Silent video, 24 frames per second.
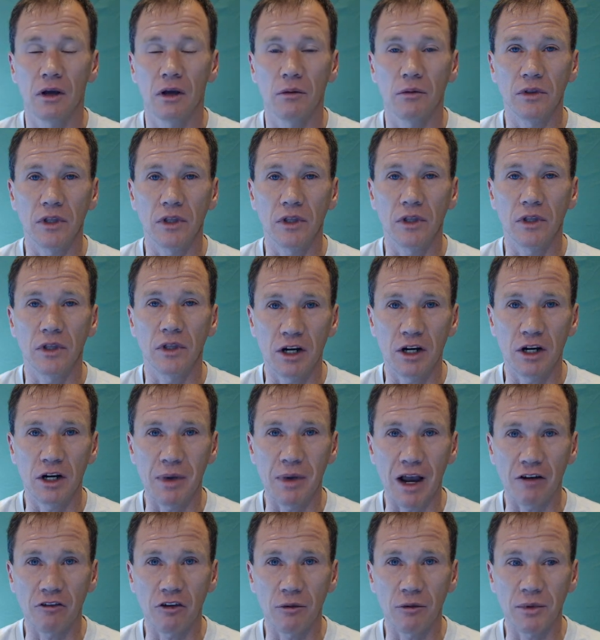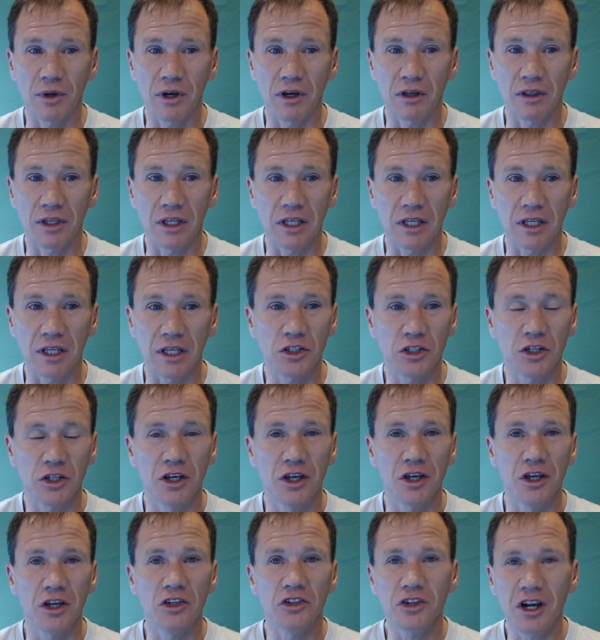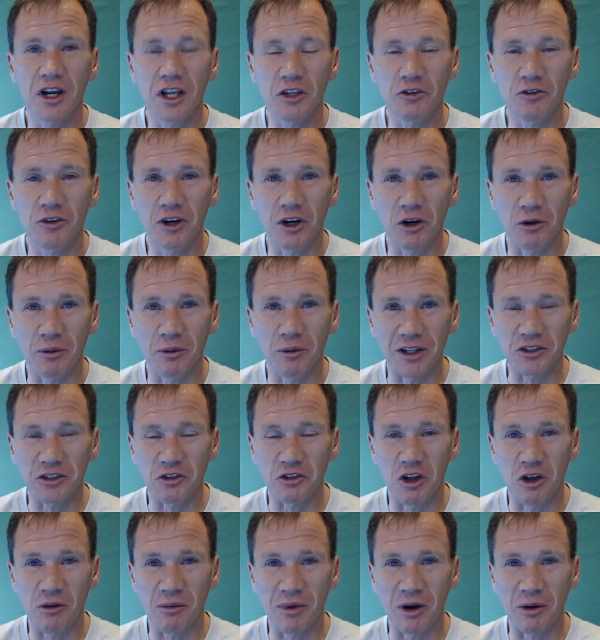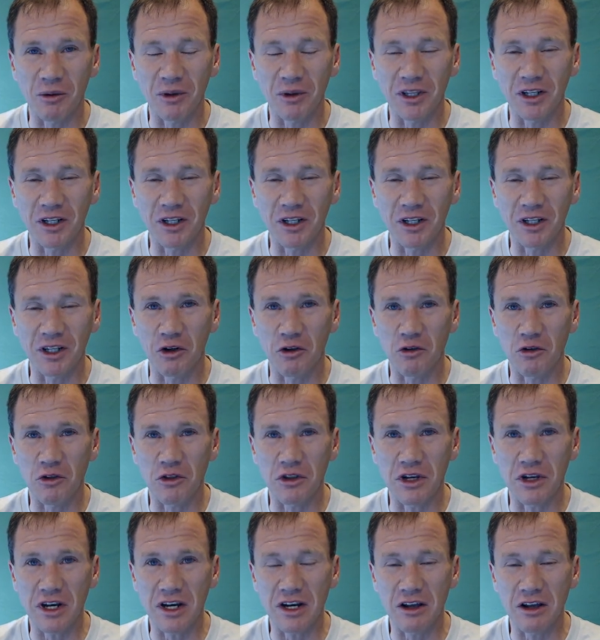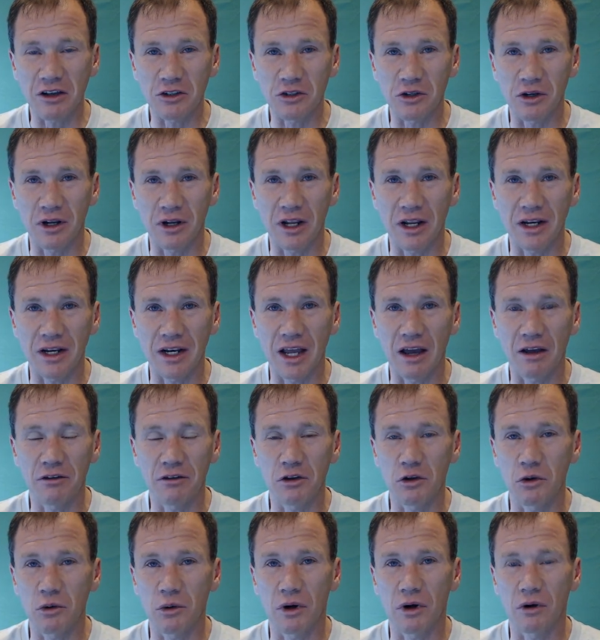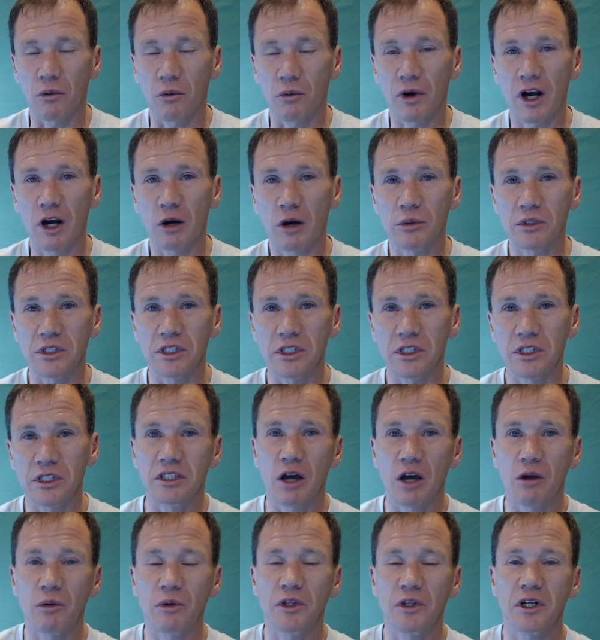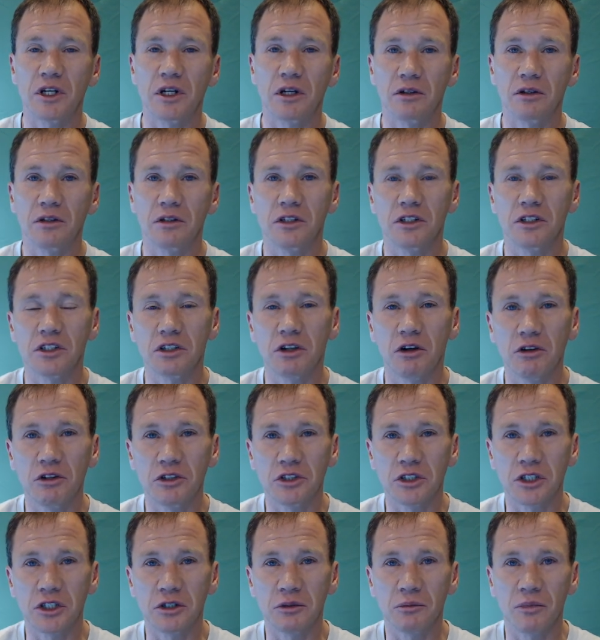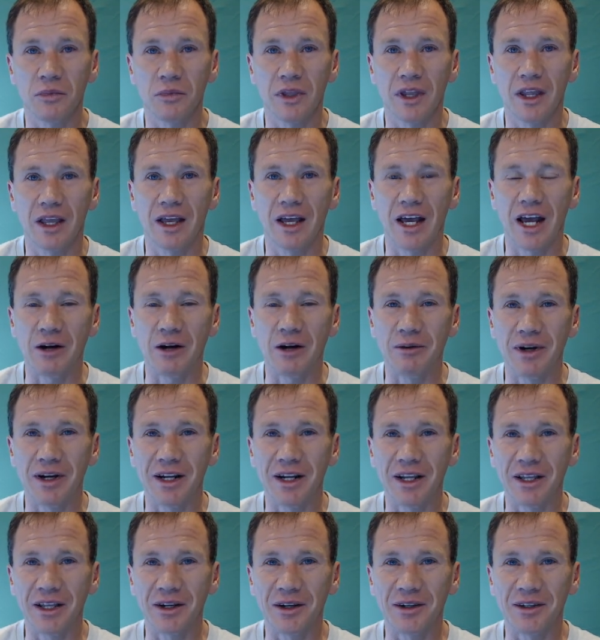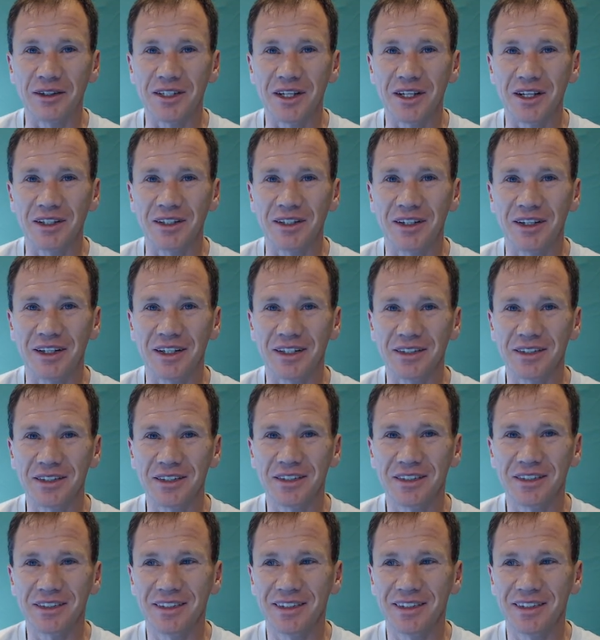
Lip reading: Love to hear back from you on this. Sorry this video ran so long, but I really do want to go through the details on it. And now you are 100% done with your disclosure and ready to get on to selling your house.